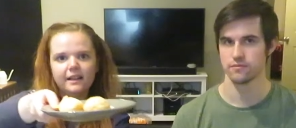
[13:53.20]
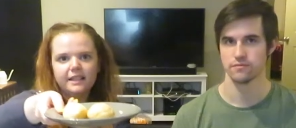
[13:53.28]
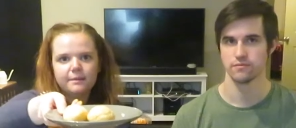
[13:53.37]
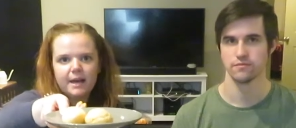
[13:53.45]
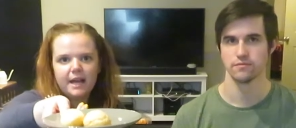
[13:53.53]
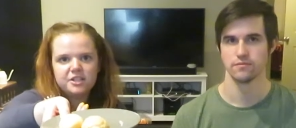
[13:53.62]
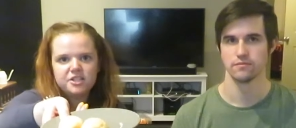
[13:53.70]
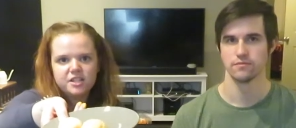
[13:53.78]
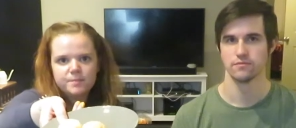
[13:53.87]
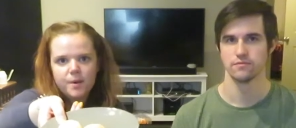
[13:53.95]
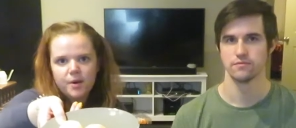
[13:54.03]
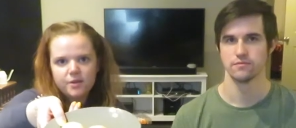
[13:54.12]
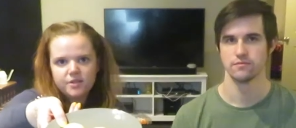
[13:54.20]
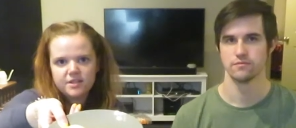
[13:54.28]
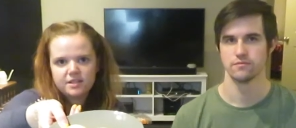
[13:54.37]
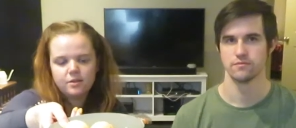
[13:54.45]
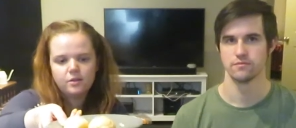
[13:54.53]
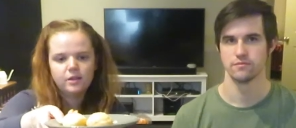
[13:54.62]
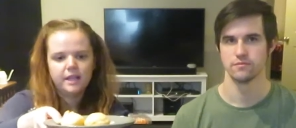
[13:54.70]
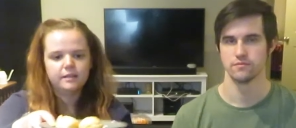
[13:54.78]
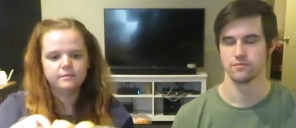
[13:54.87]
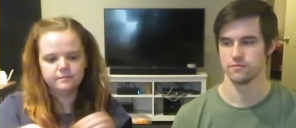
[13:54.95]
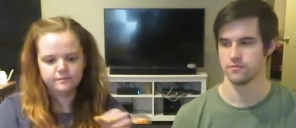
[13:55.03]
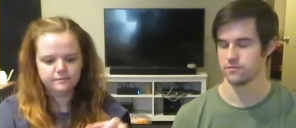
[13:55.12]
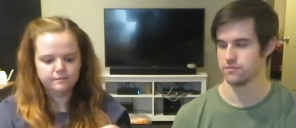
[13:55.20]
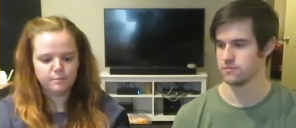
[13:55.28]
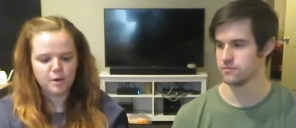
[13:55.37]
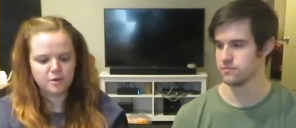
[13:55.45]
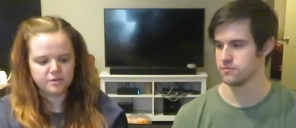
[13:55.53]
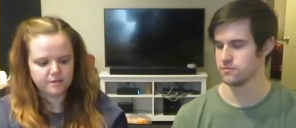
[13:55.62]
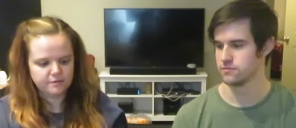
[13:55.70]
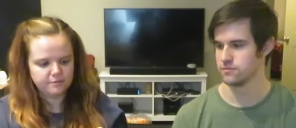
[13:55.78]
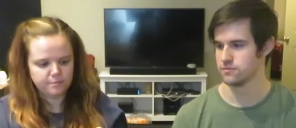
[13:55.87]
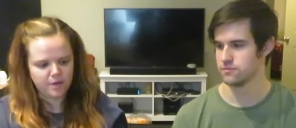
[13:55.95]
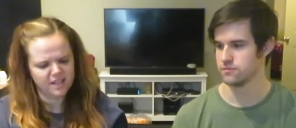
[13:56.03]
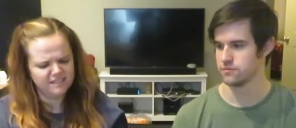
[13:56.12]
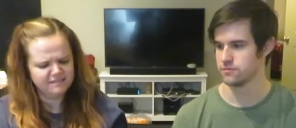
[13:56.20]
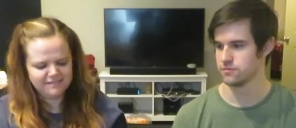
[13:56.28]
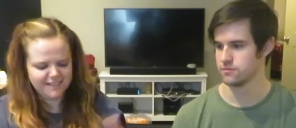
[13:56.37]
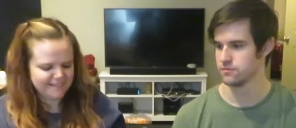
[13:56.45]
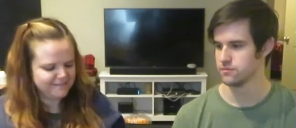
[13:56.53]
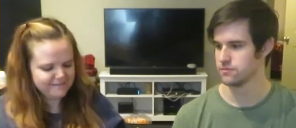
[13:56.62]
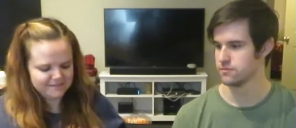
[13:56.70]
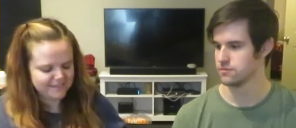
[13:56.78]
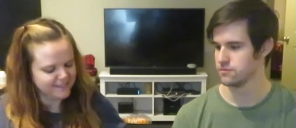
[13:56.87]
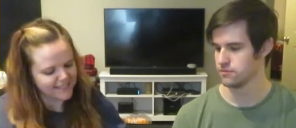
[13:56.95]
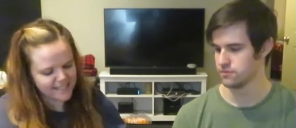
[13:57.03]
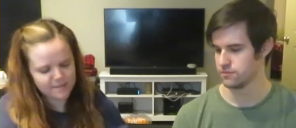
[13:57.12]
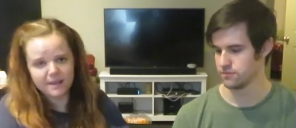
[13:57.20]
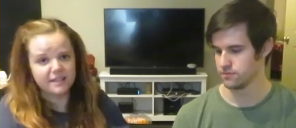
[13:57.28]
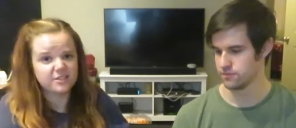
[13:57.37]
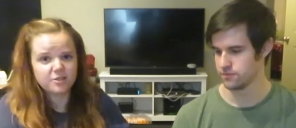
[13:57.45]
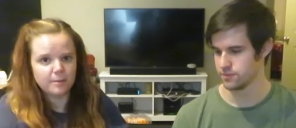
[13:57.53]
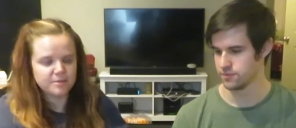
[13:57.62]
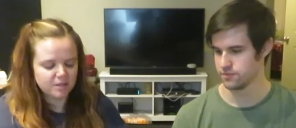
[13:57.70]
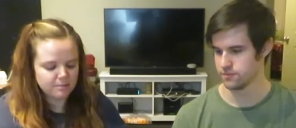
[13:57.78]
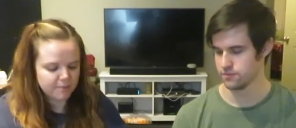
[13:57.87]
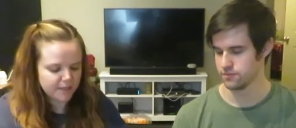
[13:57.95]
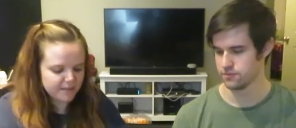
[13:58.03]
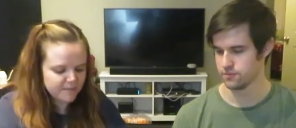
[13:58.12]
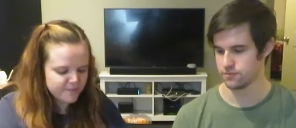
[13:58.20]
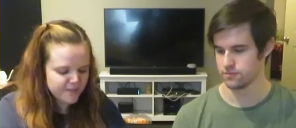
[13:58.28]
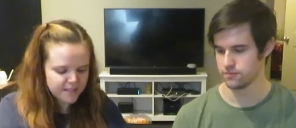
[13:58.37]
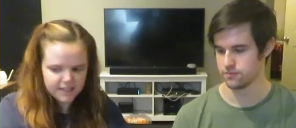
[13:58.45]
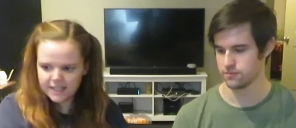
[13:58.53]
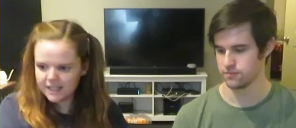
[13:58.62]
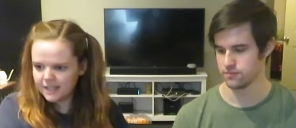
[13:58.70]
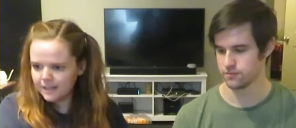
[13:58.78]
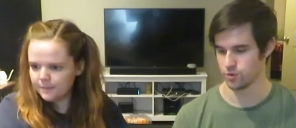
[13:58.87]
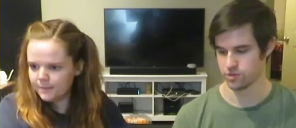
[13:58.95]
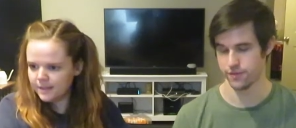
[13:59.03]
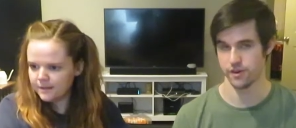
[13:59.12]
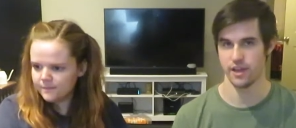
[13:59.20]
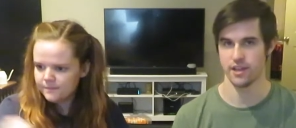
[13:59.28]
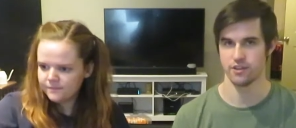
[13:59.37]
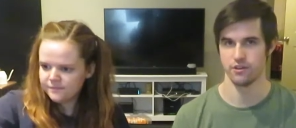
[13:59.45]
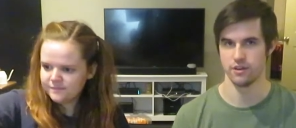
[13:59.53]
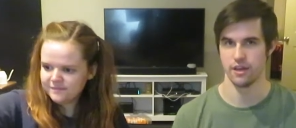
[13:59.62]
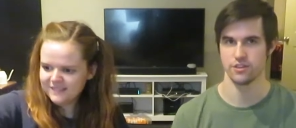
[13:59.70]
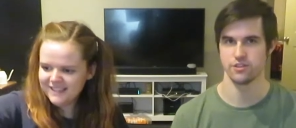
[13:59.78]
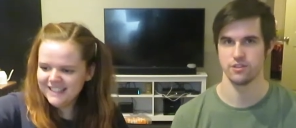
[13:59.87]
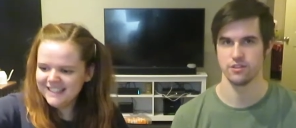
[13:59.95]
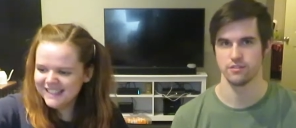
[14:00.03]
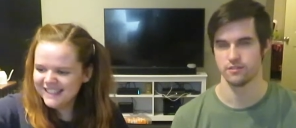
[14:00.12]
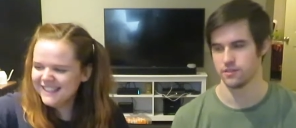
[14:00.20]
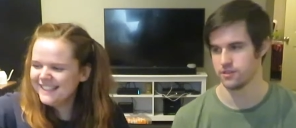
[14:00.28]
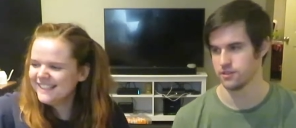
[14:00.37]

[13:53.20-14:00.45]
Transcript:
Speaker 1: of like the mac and cheese ball, just little like balls of bread. I'm, that's about description, but um, very accurate. Actually.